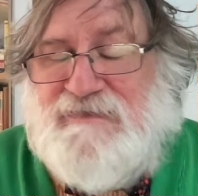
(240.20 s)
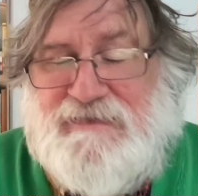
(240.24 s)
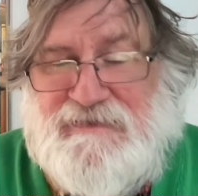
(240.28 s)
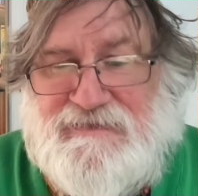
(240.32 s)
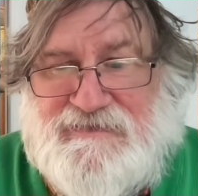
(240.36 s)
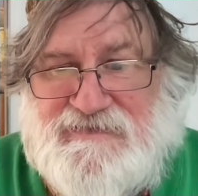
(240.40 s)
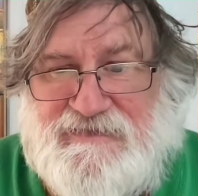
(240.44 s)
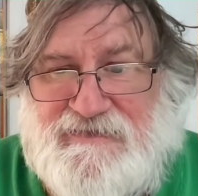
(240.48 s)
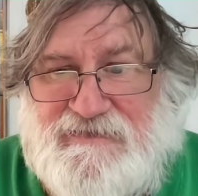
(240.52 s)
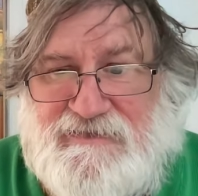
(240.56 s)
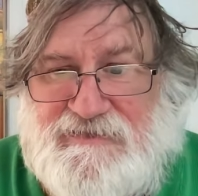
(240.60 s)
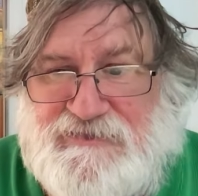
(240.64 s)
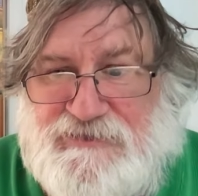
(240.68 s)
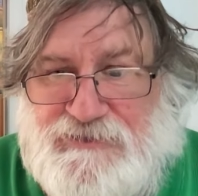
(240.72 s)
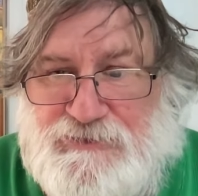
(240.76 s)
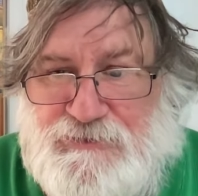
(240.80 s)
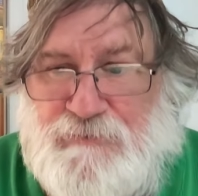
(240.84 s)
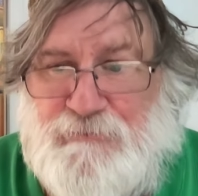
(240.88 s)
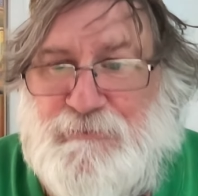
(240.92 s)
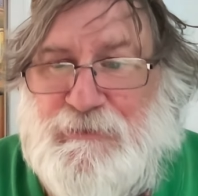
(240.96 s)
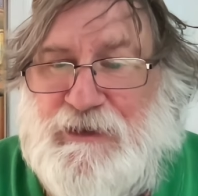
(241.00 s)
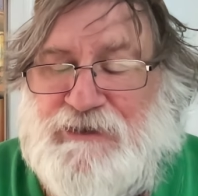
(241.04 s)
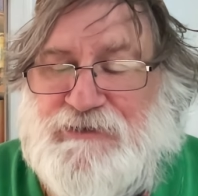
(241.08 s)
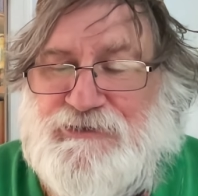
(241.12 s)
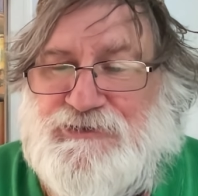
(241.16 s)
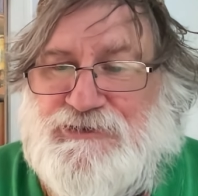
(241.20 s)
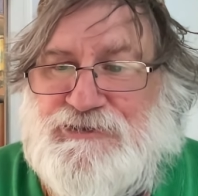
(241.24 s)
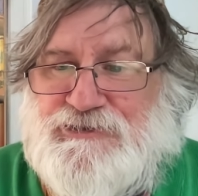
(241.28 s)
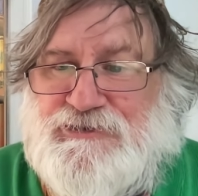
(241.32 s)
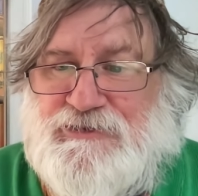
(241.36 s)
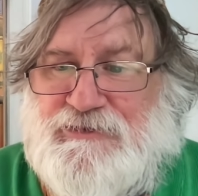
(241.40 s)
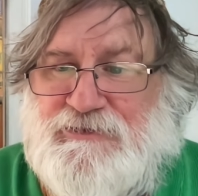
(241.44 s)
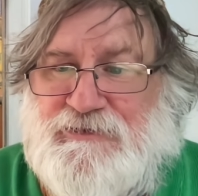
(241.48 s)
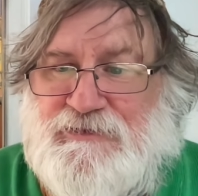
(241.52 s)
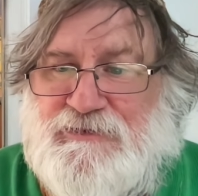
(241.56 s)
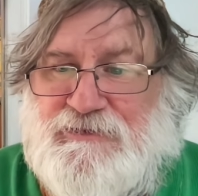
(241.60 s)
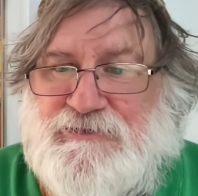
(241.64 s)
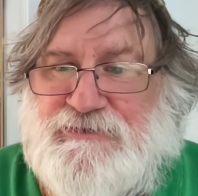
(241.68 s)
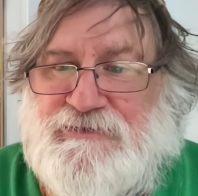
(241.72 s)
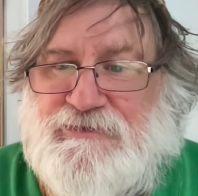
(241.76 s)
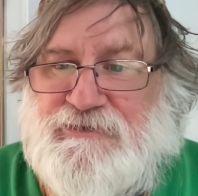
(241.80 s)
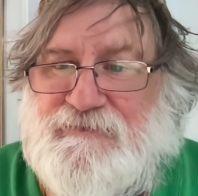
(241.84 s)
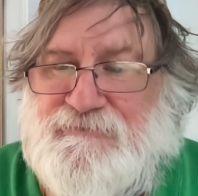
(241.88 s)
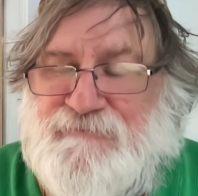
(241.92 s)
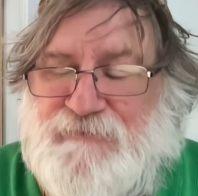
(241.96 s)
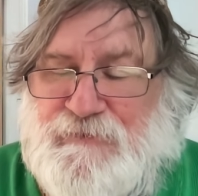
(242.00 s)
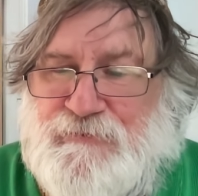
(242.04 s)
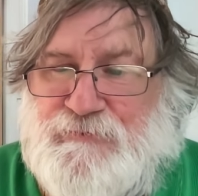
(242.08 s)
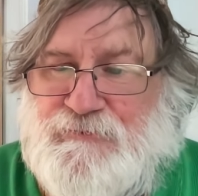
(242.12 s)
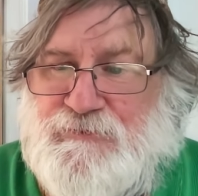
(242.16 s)
listened too much to the
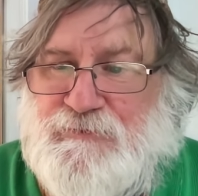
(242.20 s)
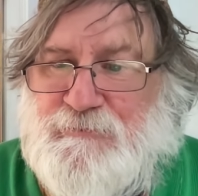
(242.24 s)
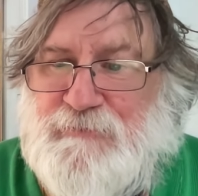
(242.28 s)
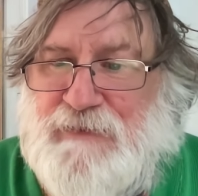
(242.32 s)
vocal